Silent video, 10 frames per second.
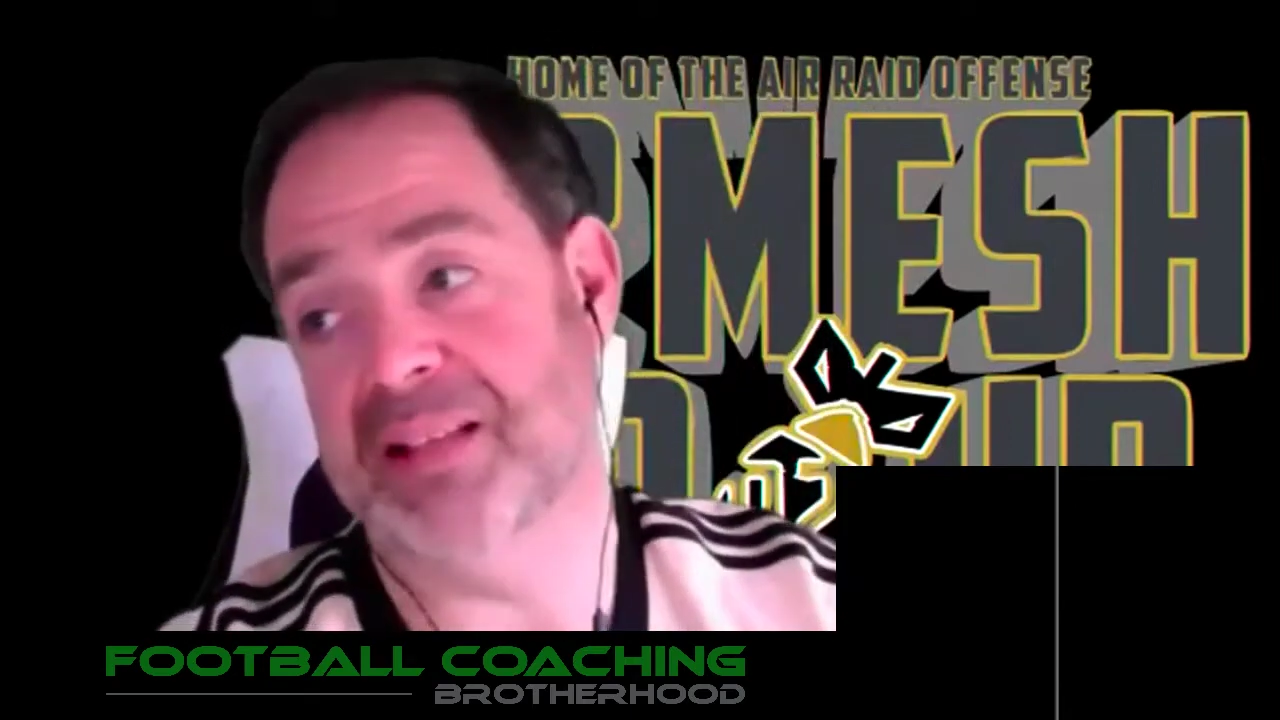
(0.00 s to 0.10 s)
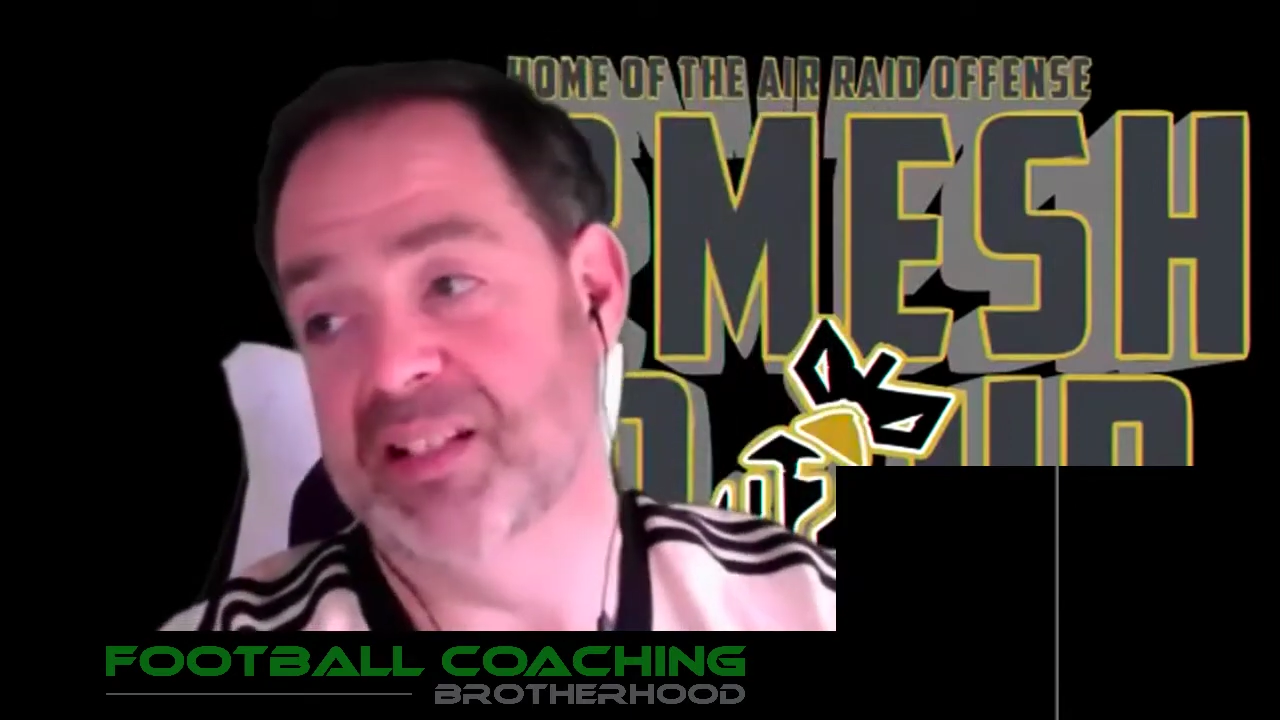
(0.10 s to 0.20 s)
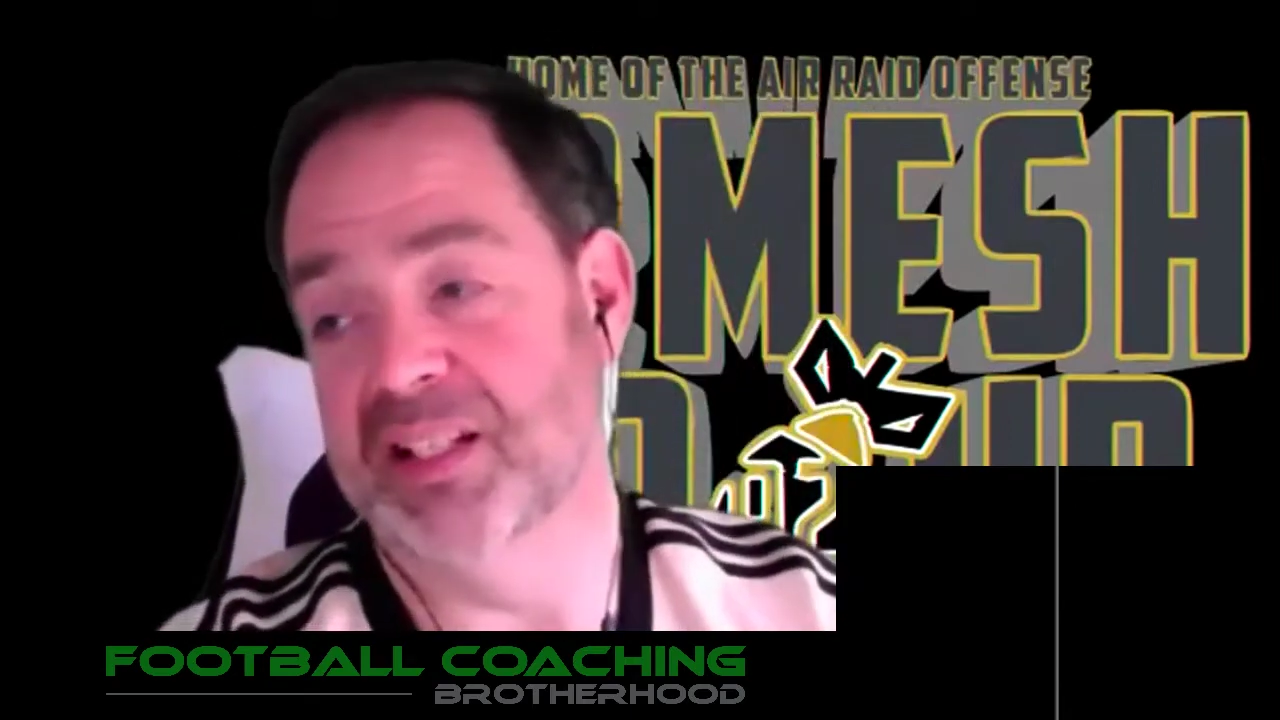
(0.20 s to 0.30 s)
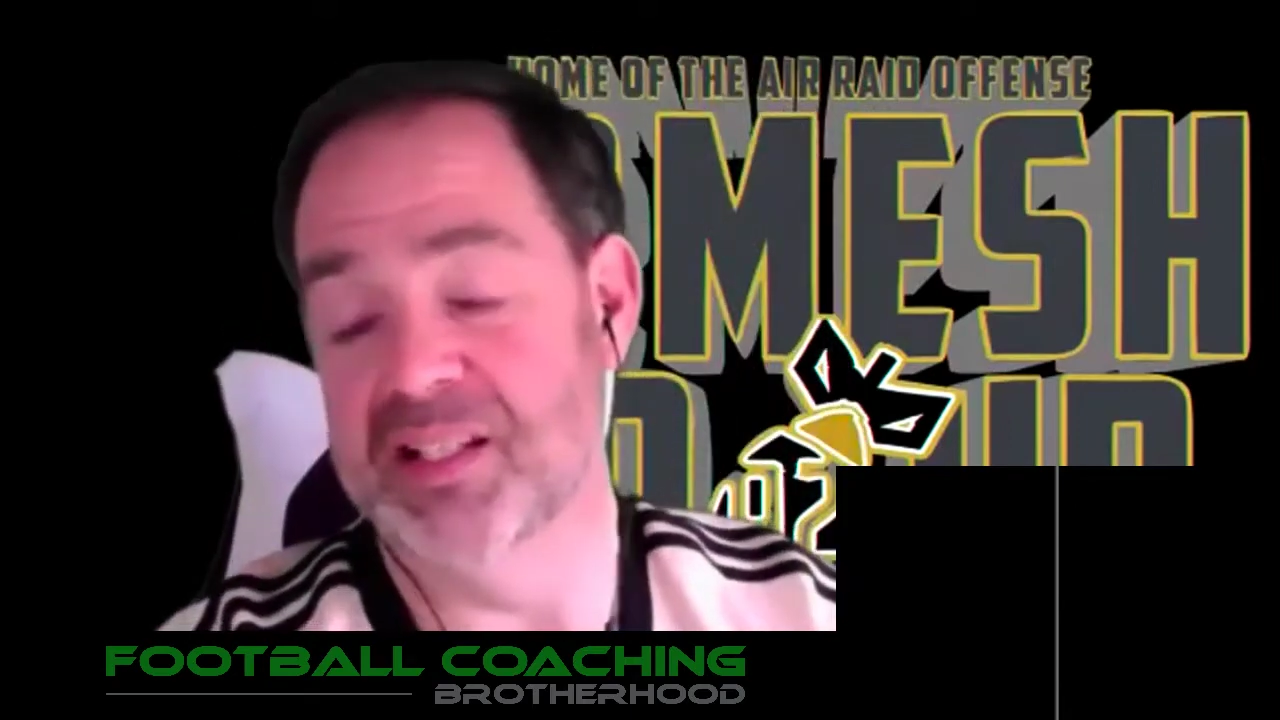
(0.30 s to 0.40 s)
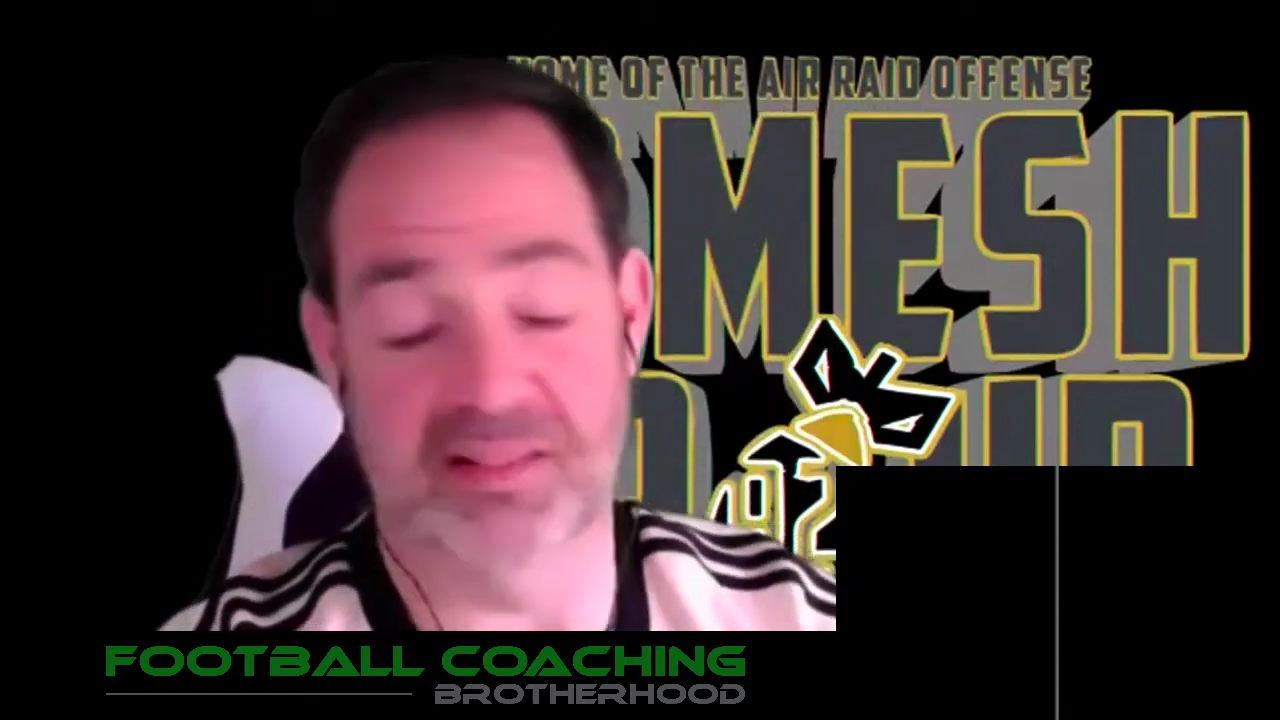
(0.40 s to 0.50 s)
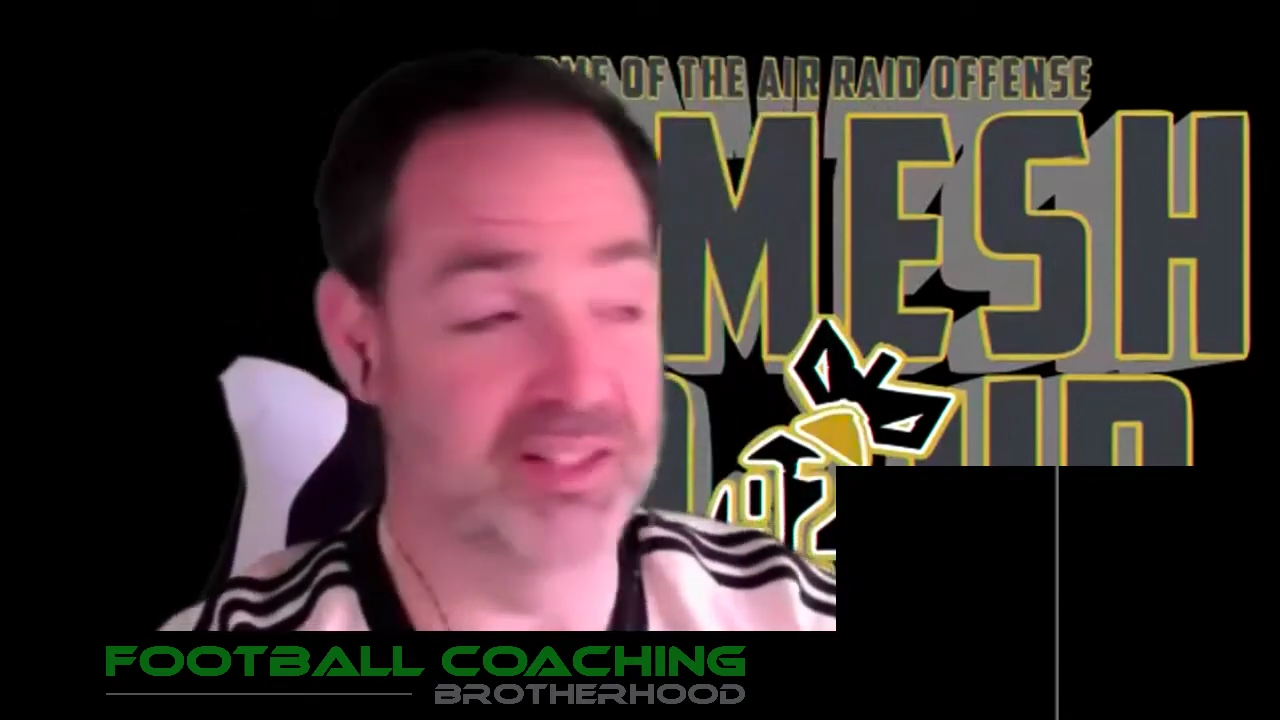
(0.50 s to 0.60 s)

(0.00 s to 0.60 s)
thing is, you know,